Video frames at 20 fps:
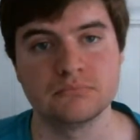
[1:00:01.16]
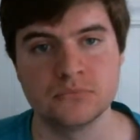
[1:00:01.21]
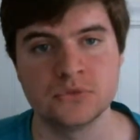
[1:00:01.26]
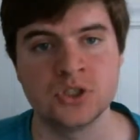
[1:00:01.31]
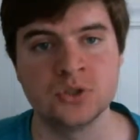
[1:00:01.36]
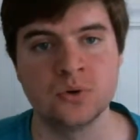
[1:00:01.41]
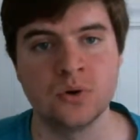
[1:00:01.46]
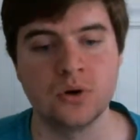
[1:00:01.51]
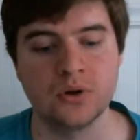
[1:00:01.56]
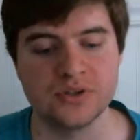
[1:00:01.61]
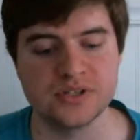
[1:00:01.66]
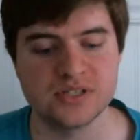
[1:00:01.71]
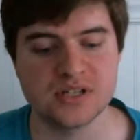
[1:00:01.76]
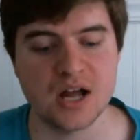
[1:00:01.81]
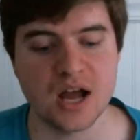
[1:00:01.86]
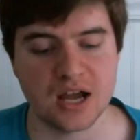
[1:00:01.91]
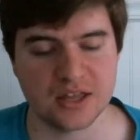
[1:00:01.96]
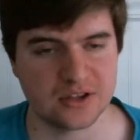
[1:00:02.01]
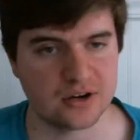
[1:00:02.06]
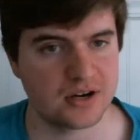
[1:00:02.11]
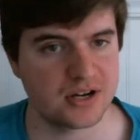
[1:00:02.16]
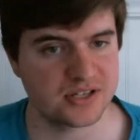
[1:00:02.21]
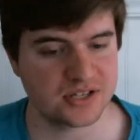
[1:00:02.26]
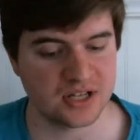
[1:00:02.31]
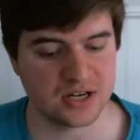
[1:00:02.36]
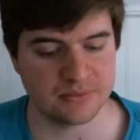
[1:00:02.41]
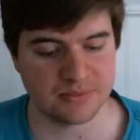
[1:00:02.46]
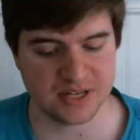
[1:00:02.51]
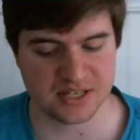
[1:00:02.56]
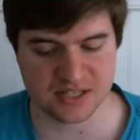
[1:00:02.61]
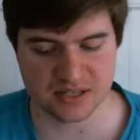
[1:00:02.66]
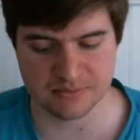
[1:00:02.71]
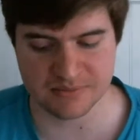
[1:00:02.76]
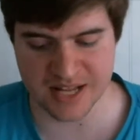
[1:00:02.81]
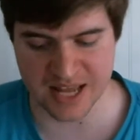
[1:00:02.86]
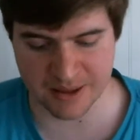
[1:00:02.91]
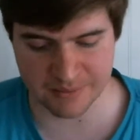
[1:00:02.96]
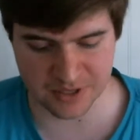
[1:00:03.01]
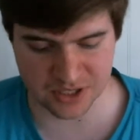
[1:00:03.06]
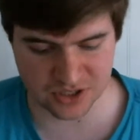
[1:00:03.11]
new old stock, there is going to be some
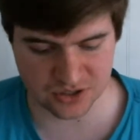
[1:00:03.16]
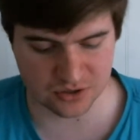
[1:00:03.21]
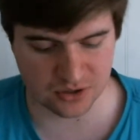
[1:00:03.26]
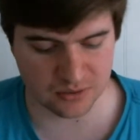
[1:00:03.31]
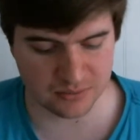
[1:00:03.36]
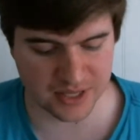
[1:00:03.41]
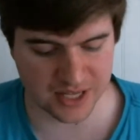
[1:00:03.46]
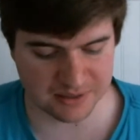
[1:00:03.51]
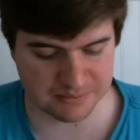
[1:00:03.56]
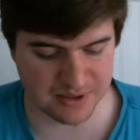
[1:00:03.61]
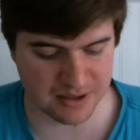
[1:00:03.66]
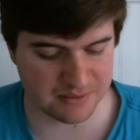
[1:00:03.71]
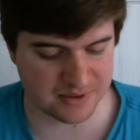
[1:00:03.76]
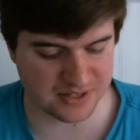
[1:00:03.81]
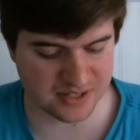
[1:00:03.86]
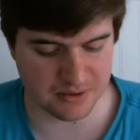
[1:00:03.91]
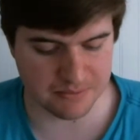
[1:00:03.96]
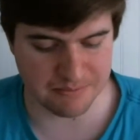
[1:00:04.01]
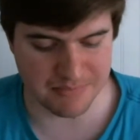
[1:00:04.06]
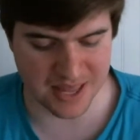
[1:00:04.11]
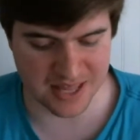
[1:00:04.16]
damage to them, like maybe some